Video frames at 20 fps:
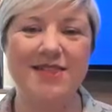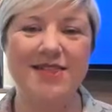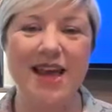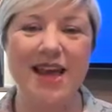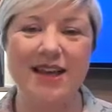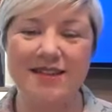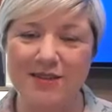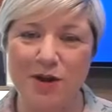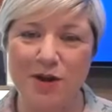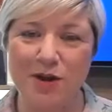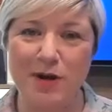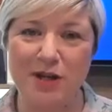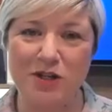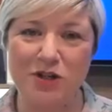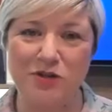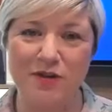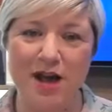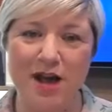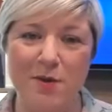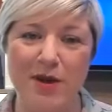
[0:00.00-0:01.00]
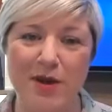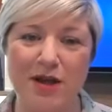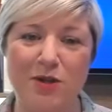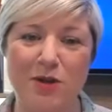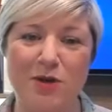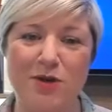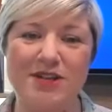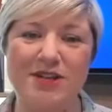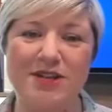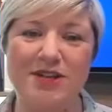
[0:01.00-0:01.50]
Thanks so much for coming
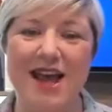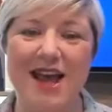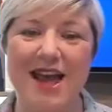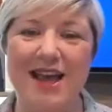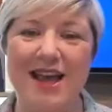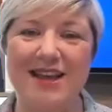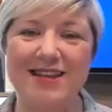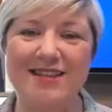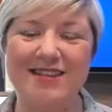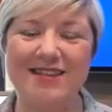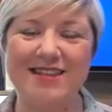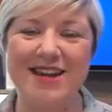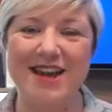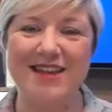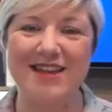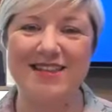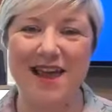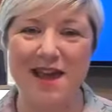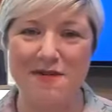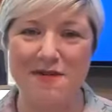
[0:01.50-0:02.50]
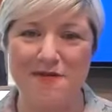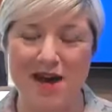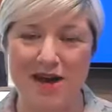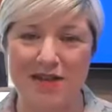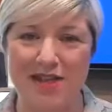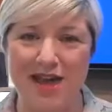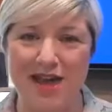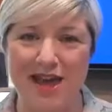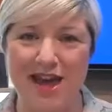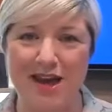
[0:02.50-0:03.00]
along today. Stay safe out
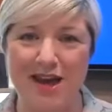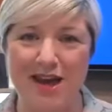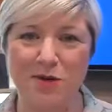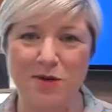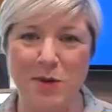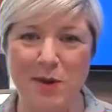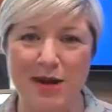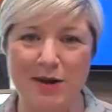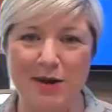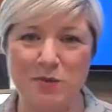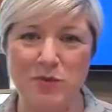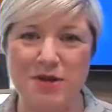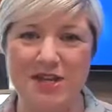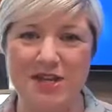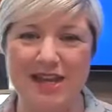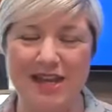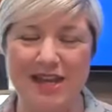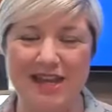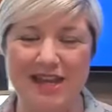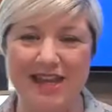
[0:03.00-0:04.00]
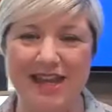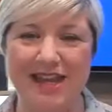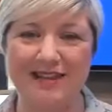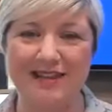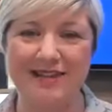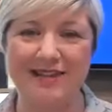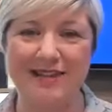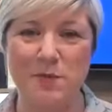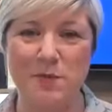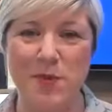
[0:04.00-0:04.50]
there, everyone, particularly
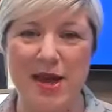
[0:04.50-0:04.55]
as the